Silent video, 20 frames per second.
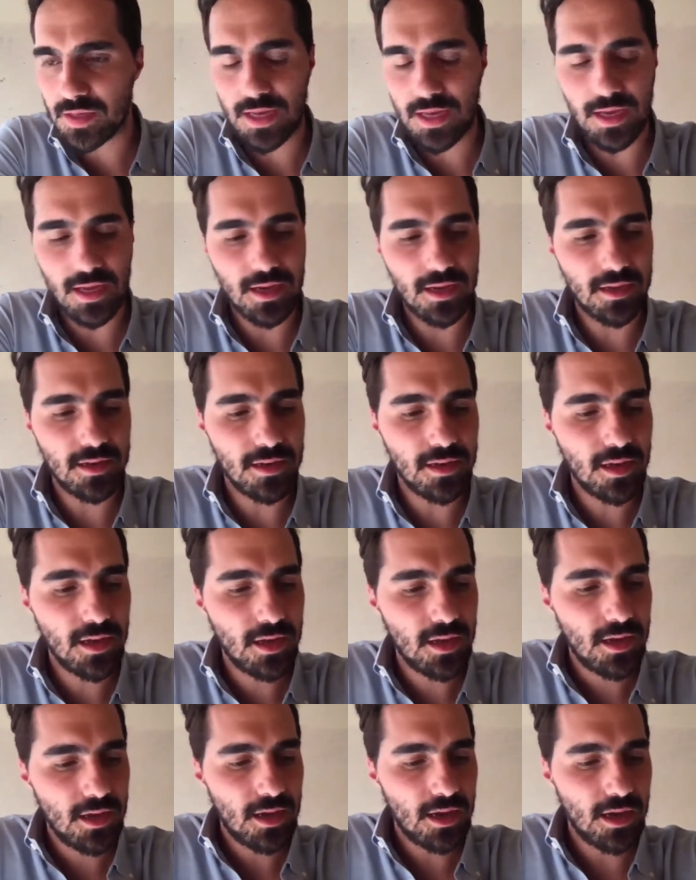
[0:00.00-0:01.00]
And
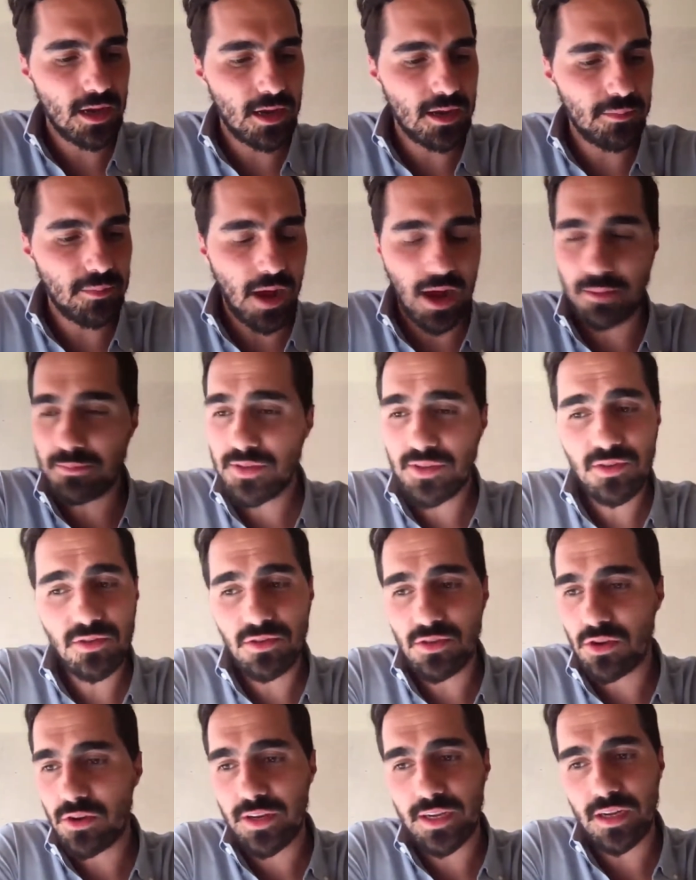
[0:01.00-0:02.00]
I'm still
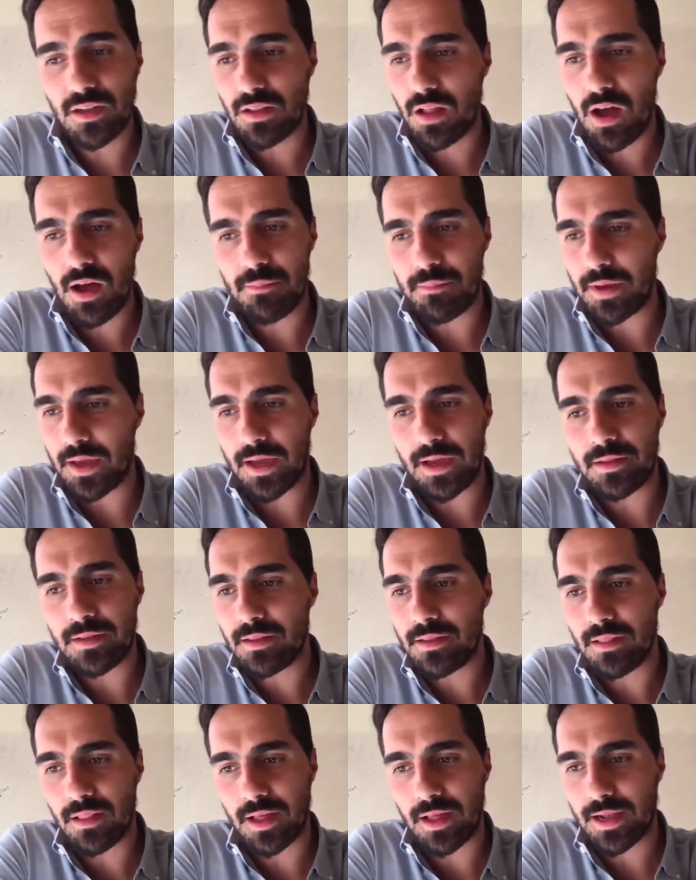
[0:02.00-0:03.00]
learning a lot, man.
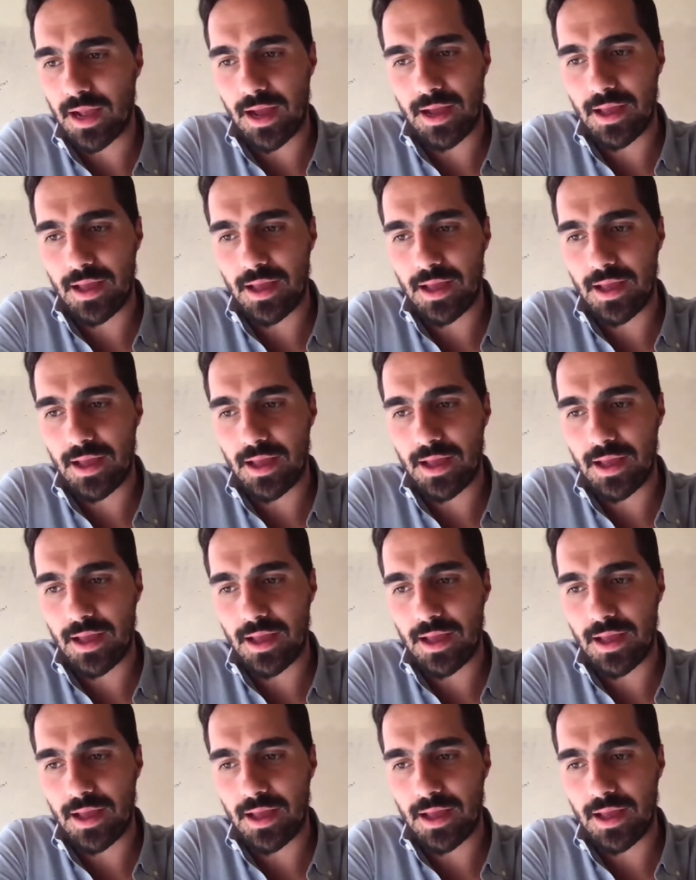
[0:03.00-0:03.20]
Like